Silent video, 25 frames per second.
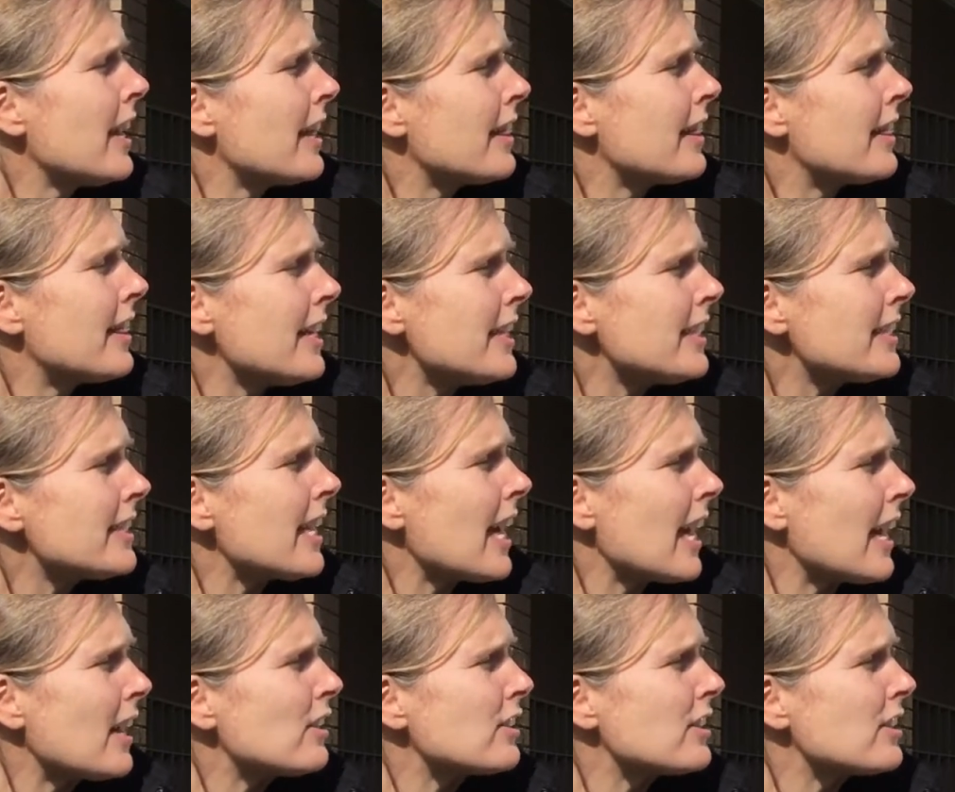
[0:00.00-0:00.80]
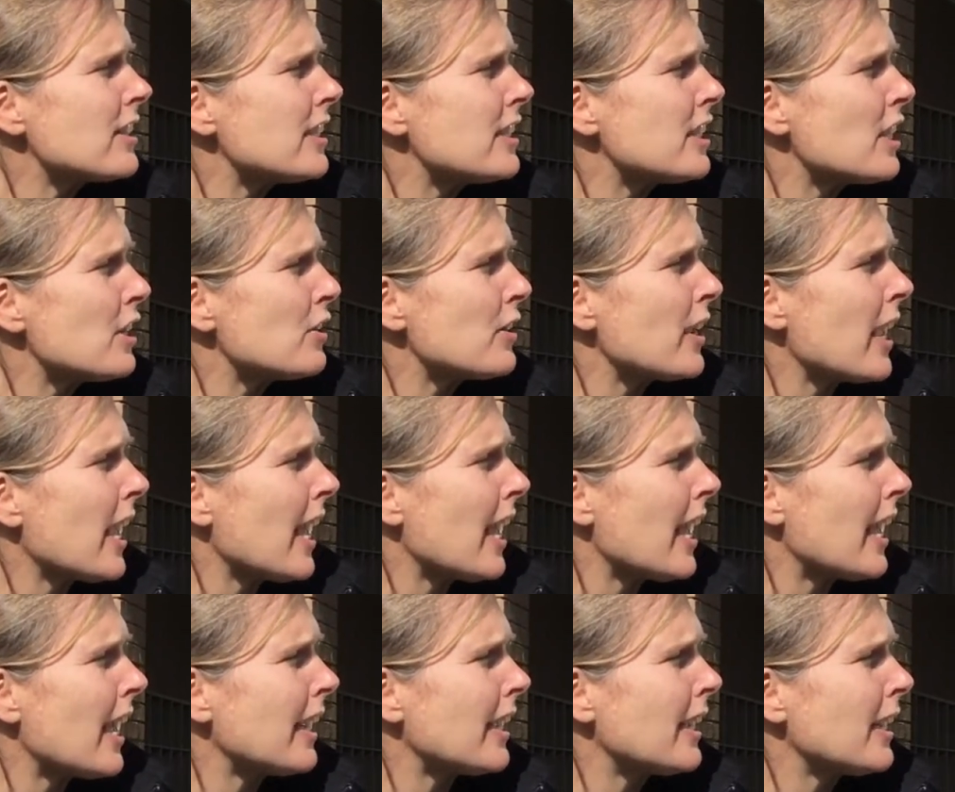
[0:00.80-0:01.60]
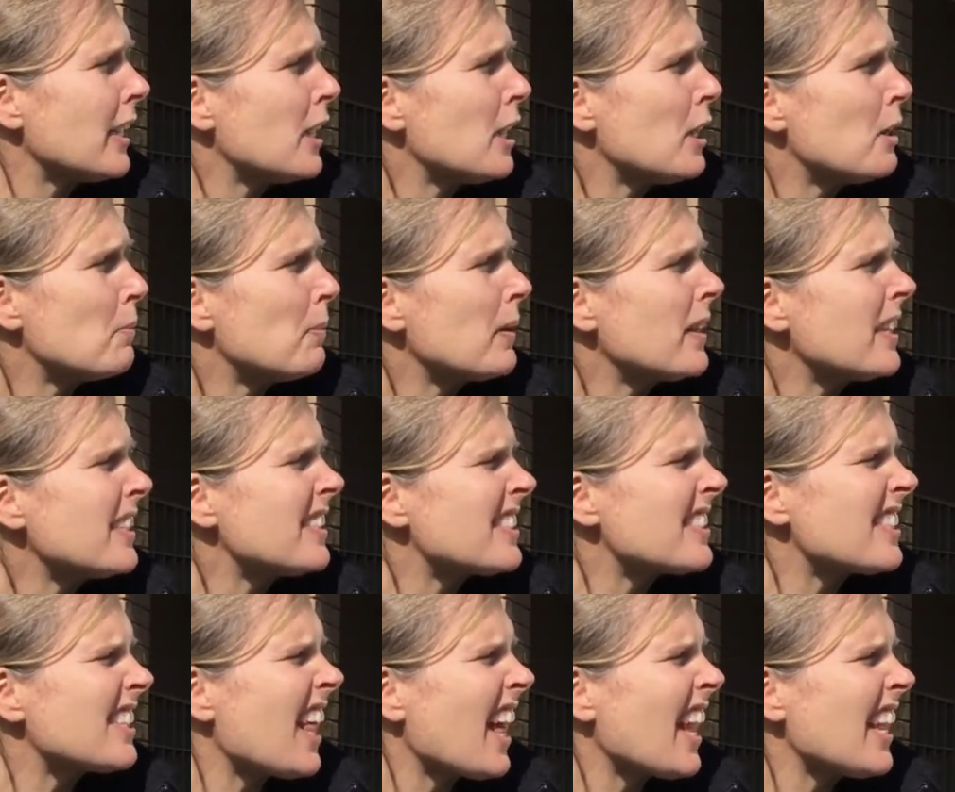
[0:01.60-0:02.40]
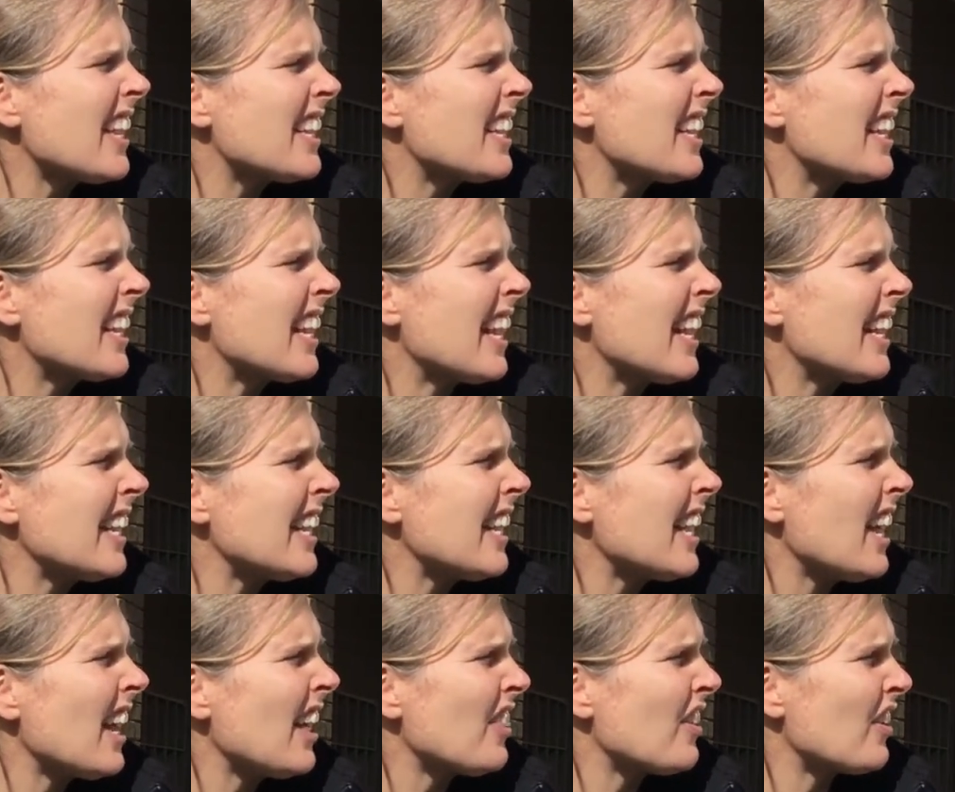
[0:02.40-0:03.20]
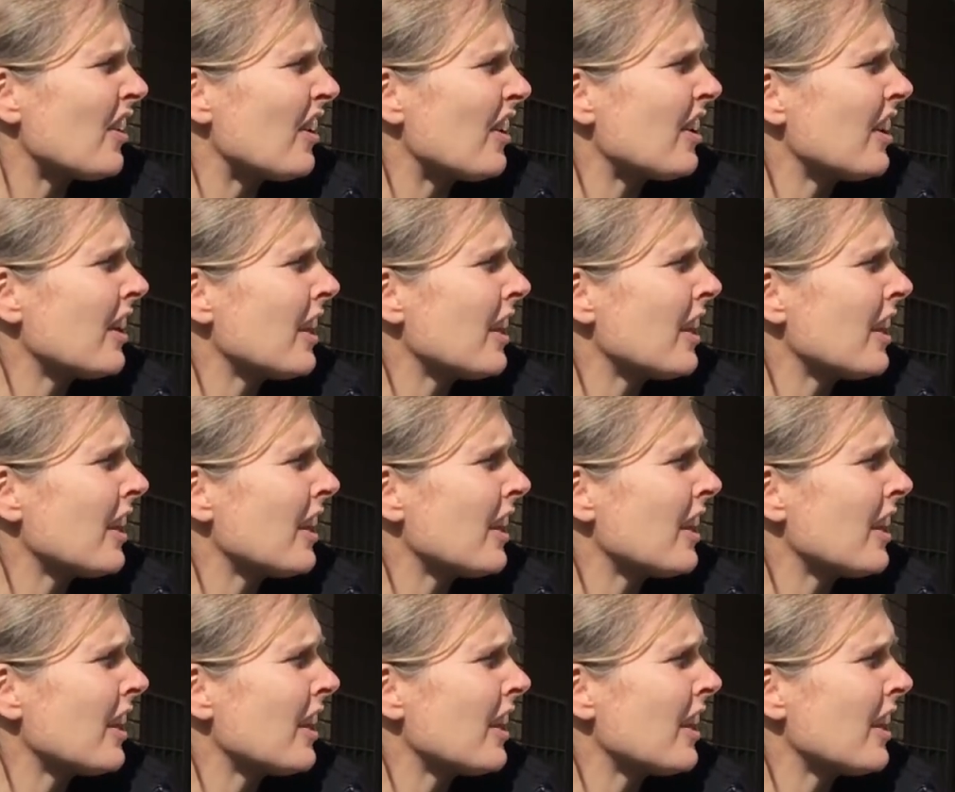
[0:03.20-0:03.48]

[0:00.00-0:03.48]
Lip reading: "This house is okay, but it's like any other.